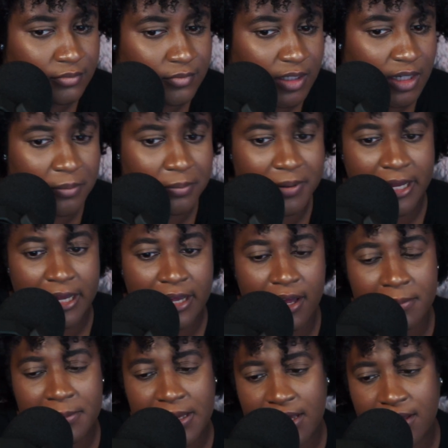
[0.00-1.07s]
But I
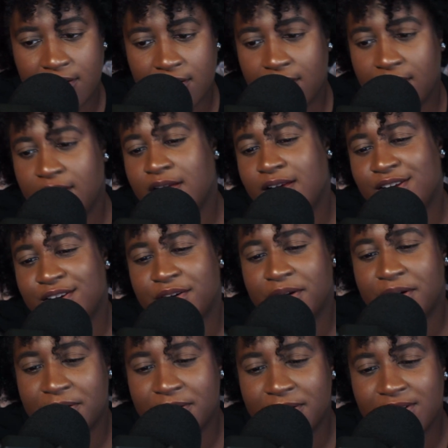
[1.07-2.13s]
mean, I don't
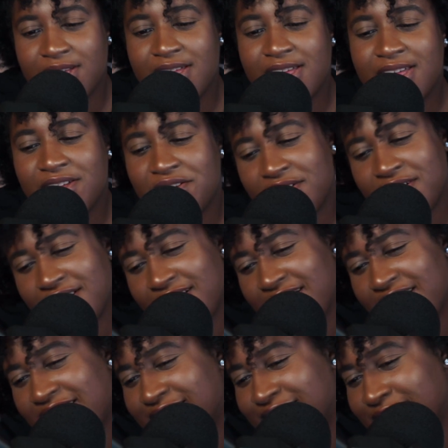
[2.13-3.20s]

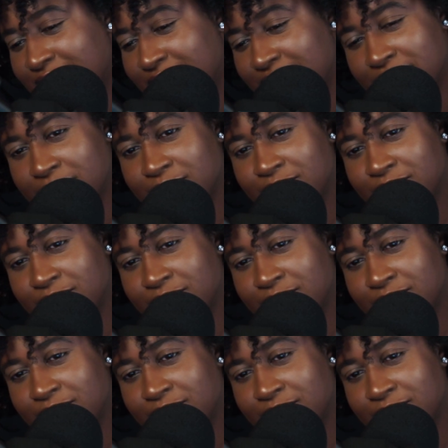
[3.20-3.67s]
know.